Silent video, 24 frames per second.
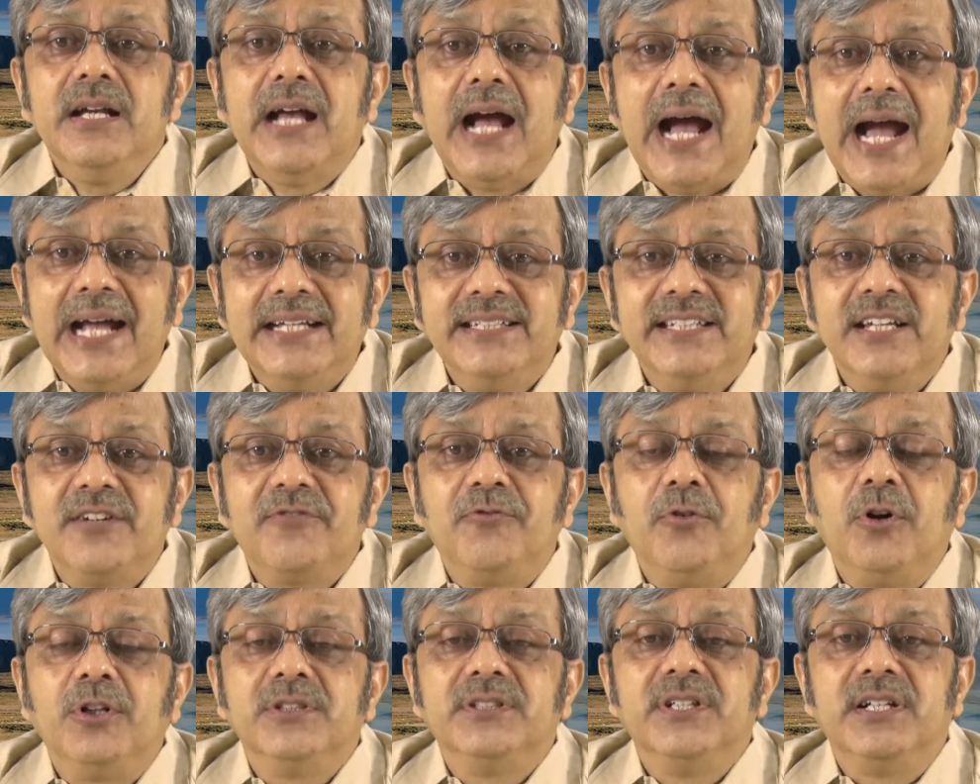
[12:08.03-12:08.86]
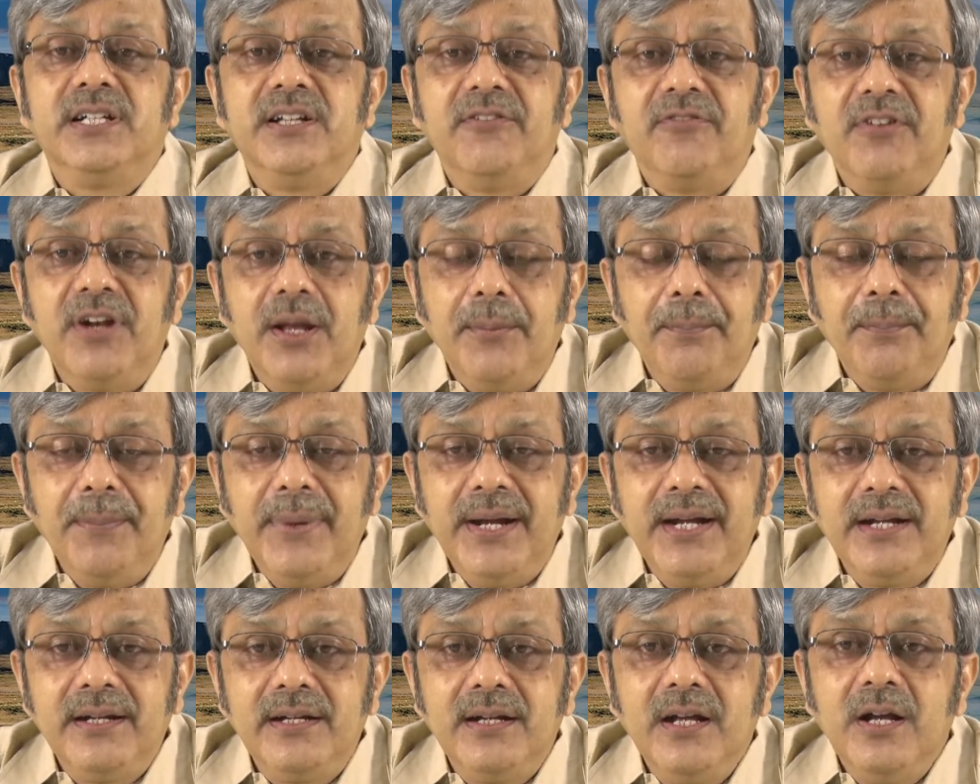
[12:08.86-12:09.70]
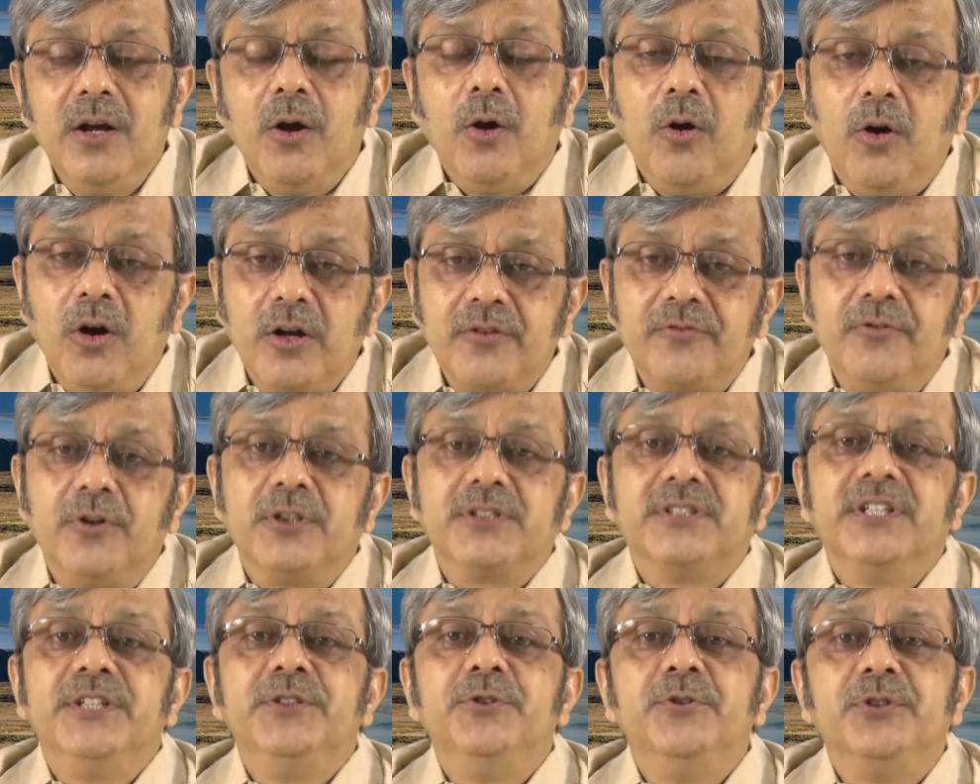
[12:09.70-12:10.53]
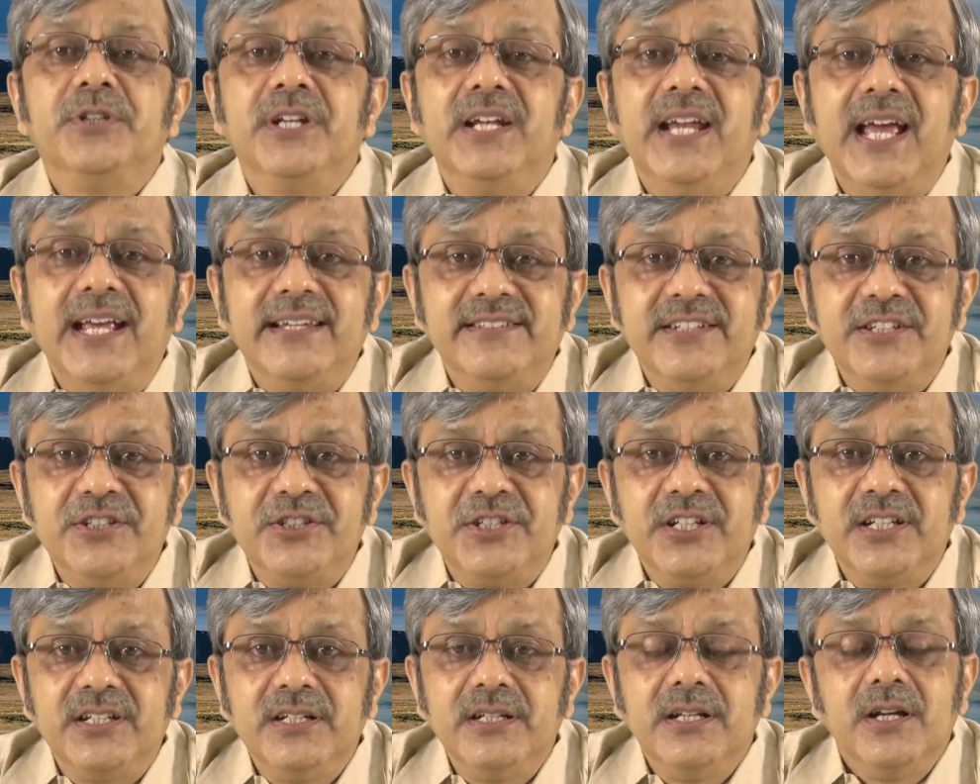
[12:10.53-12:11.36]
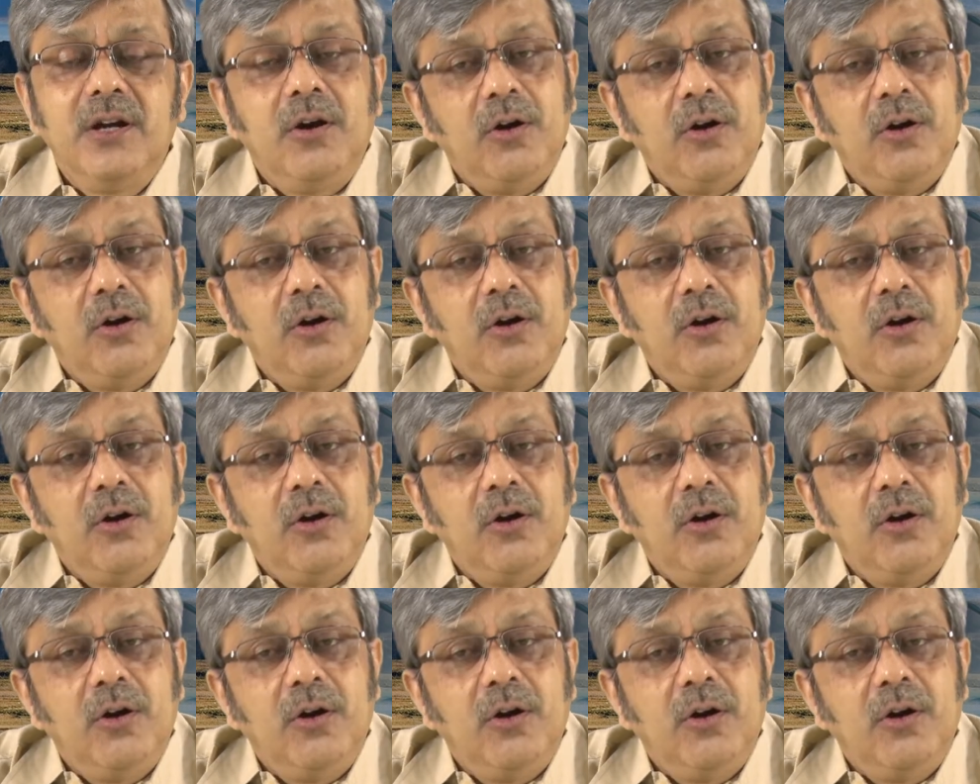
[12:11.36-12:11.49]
either for the development or for the utilization